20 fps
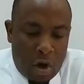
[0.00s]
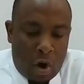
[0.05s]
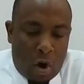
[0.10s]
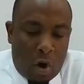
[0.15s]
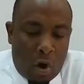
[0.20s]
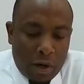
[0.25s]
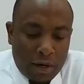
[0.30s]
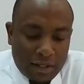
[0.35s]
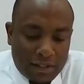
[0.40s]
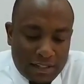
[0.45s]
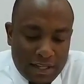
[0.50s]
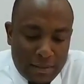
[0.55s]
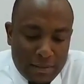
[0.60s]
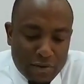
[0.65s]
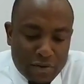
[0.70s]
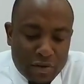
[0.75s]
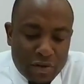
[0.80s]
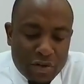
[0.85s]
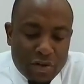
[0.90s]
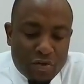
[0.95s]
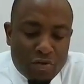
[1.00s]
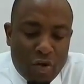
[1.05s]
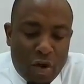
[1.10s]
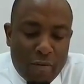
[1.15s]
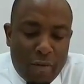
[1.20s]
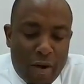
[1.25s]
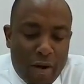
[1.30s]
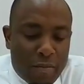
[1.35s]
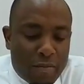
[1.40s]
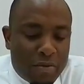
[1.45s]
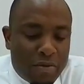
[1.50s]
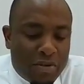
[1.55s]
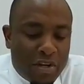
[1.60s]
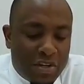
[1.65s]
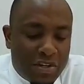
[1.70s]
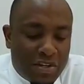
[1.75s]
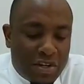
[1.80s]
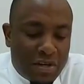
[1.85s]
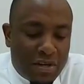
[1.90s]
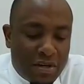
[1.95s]
All attempts to destroy my
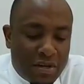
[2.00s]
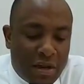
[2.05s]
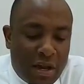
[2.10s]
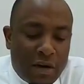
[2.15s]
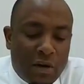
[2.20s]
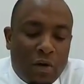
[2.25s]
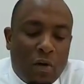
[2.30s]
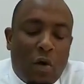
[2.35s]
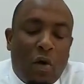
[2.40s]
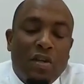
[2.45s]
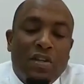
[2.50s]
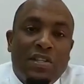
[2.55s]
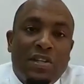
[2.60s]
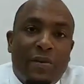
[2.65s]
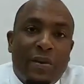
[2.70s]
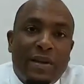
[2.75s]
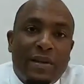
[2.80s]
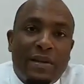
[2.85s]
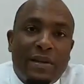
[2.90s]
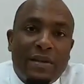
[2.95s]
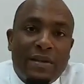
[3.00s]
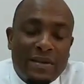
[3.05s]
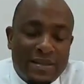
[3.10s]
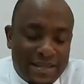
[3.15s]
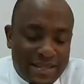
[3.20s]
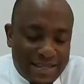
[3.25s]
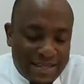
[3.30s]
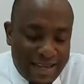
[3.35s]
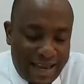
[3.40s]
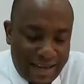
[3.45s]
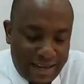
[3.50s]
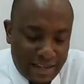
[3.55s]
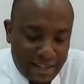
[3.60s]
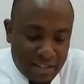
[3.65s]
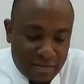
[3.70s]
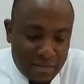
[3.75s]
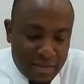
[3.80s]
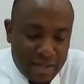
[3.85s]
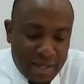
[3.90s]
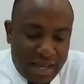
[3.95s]
reputation and consequently
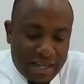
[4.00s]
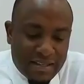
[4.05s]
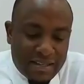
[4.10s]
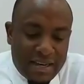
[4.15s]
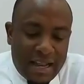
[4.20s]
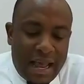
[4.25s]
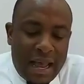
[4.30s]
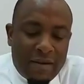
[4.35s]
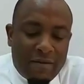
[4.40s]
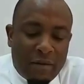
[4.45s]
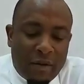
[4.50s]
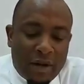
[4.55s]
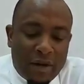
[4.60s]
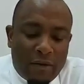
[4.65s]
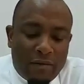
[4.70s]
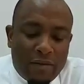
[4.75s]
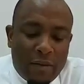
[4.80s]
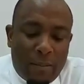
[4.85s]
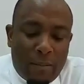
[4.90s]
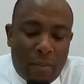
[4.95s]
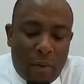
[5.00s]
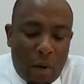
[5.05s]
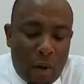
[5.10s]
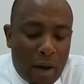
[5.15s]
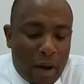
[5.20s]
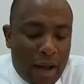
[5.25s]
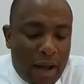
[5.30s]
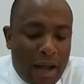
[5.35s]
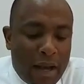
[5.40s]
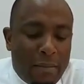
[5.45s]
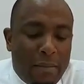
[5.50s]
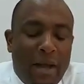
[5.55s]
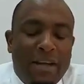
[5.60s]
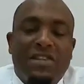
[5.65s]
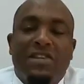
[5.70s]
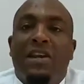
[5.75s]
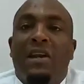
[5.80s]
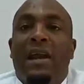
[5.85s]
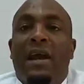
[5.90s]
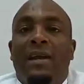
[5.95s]
silence me as an advocate of the poor and
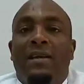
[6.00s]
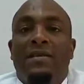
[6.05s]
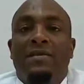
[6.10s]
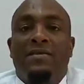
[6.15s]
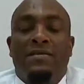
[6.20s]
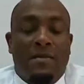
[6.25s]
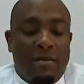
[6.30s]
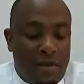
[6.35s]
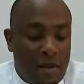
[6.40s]
marginalized